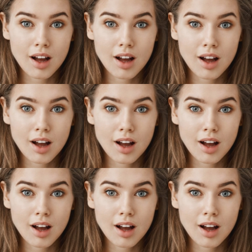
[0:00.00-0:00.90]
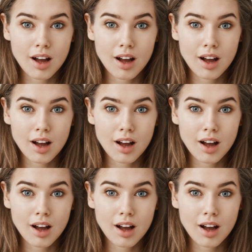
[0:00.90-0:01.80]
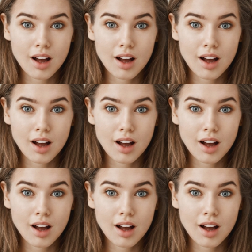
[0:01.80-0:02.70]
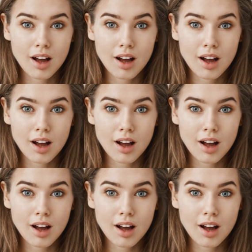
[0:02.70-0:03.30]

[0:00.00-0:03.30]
The face doesn't move, so there is nothing to read.